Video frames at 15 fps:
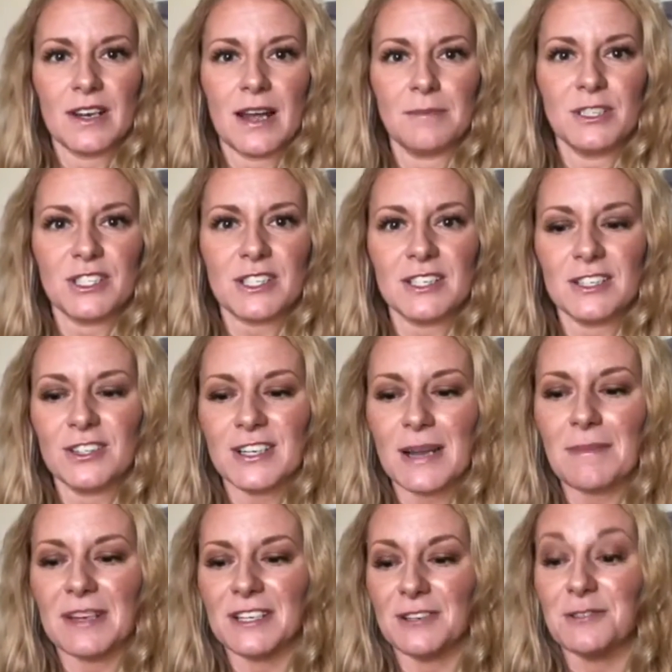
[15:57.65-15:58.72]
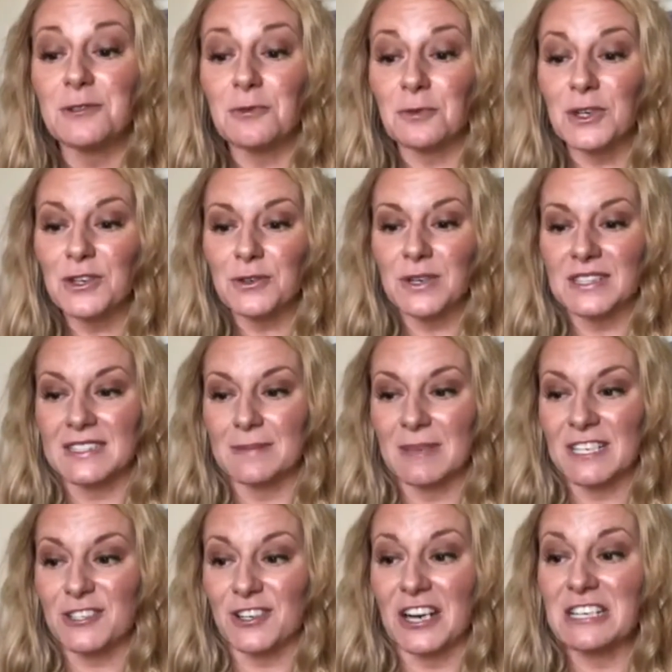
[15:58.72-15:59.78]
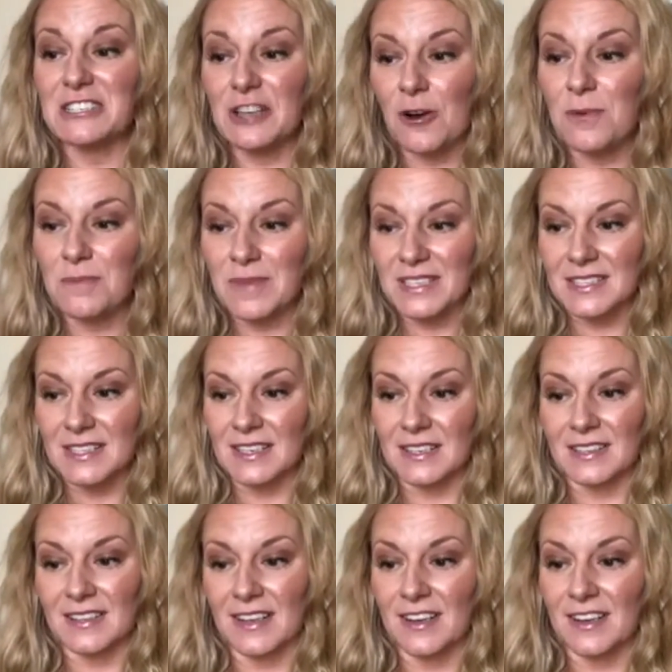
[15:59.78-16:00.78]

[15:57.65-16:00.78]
I'm just gonna look at my notes real quick to make sure I don't miss anything